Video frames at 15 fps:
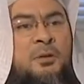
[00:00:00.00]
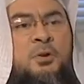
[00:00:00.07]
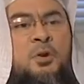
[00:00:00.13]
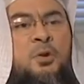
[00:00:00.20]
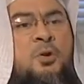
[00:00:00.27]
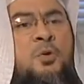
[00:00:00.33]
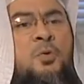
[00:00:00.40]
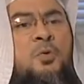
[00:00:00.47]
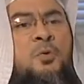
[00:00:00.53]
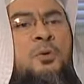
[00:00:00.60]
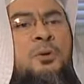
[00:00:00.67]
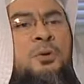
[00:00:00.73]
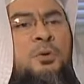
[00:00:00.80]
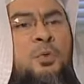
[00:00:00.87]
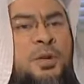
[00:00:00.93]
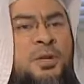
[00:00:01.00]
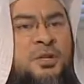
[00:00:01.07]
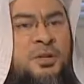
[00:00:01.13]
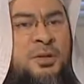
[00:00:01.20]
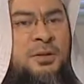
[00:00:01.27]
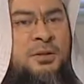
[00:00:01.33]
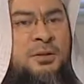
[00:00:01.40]
No
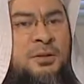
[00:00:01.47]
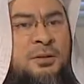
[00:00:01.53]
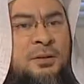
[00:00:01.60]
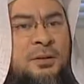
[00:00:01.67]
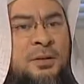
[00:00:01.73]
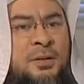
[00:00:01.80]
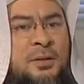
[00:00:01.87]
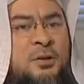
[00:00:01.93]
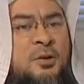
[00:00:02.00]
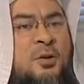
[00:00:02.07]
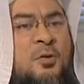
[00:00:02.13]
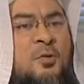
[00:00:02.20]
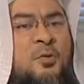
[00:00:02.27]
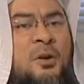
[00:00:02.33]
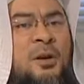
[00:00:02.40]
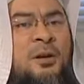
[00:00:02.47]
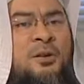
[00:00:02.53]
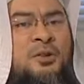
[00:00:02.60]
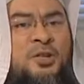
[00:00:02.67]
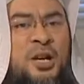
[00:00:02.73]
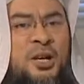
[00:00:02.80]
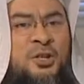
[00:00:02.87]
questions, no
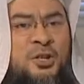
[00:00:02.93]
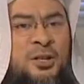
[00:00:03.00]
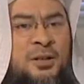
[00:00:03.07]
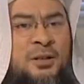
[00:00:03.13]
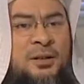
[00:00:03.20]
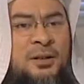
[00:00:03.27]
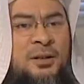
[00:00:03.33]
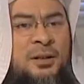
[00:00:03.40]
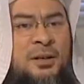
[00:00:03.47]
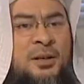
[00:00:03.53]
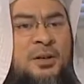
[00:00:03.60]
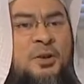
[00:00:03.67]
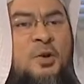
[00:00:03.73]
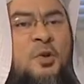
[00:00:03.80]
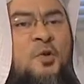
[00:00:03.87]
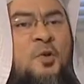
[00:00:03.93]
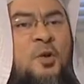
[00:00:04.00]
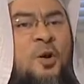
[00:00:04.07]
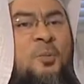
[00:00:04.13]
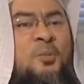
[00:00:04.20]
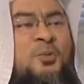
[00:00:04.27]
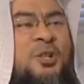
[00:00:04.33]
rejection,
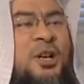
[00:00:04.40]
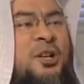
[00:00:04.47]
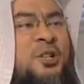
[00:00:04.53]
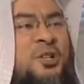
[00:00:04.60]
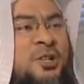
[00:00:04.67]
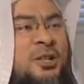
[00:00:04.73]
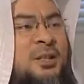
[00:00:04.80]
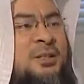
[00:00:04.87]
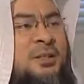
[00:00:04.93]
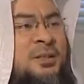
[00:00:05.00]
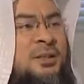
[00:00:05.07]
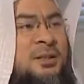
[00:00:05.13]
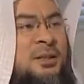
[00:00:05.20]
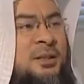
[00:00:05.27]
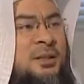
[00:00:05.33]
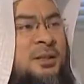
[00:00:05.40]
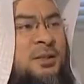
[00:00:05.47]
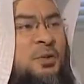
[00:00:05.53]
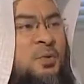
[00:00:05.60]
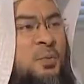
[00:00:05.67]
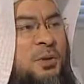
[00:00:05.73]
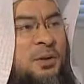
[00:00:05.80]
no objections
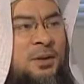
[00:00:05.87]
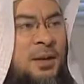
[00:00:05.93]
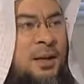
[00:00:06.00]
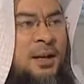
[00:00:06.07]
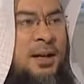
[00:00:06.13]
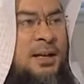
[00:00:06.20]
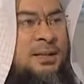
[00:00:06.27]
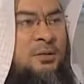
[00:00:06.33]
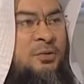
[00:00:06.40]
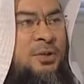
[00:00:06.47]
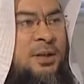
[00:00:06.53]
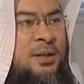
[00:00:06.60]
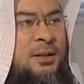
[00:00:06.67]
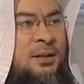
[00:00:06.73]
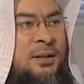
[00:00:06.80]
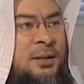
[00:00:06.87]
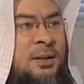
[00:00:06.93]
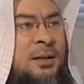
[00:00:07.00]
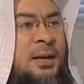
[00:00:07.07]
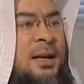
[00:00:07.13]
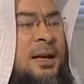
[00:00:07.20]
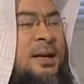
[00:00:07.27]
to what Allah Azza wa Jal
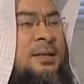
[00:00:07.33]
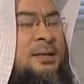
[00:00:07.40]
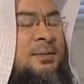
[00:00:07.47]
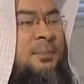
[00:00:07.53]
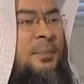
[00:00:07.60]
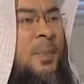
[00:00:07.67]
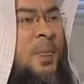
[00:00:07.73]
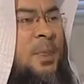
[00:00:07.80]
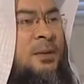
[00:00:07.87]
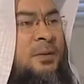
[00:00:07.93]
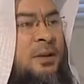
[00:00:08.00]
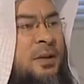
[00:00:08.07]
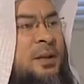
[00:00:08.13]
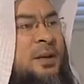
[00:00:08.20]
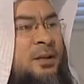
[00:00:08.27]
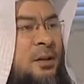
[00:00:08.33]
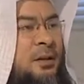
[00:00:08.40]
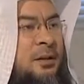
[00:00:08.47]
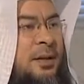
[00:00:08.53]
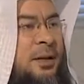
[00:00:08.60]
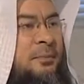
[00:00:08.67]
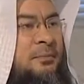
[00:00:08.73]
has decreed
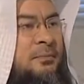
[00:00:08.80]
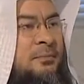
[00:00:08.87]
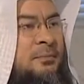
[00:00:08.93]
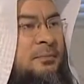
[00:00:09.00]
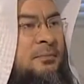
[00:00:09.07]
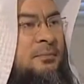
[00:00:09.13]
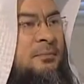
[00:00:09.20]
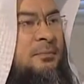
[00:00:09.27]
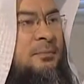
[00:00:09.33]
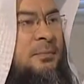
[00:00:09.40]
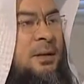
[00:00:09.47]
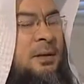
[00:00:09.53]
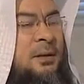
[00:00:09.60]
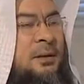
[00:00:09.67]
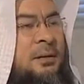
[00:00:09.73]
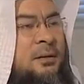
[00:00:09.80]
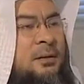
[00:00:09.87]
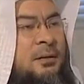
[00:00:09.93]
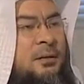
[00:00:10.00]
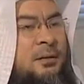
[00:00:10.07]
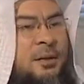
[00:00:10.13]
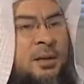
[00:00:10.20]
on them.
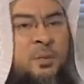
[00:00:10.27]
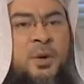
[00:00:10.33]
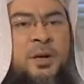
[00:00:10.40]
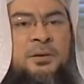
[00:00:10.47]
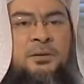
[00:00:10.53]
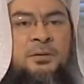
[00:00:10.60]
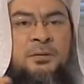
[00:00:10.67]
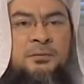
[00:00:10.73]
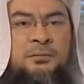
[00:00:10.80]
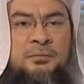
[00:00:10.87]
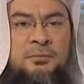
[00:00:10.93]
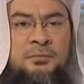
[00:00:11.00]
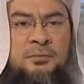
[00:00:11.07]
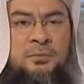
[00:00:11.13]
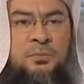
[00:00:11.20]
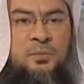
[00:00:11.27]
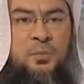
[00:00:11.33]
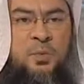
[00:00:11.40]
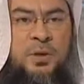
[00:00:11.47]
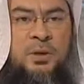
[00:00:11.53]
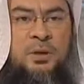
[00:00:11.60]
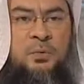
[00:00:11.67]
They went
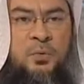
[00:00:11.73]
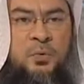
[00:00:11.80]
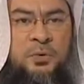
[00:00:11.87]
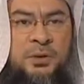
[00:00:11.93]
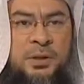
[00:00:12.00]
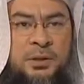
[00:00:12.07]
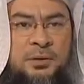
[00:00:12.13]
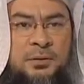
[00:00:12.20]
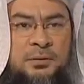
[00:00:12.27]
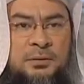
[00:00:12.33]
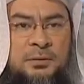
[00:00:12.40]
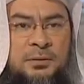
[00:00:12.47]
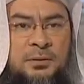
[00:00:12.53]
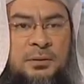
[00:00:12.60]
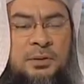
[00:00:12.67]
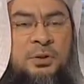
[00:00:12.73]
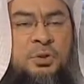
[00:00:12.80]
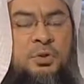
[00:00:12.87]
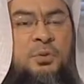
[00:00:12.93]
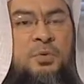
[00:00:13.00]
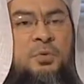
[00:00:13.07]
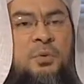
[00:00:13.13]
with the wounded
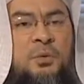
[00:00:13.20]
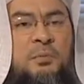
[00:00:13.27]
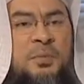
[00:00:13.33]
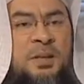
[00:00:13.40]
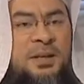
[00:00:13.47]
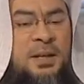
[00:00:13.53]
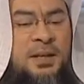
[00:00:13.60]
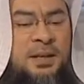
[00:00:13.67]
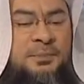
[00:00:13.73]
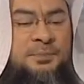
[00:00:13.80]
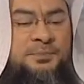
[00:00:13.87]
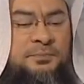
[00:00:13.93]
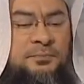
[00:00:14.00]
to Medina.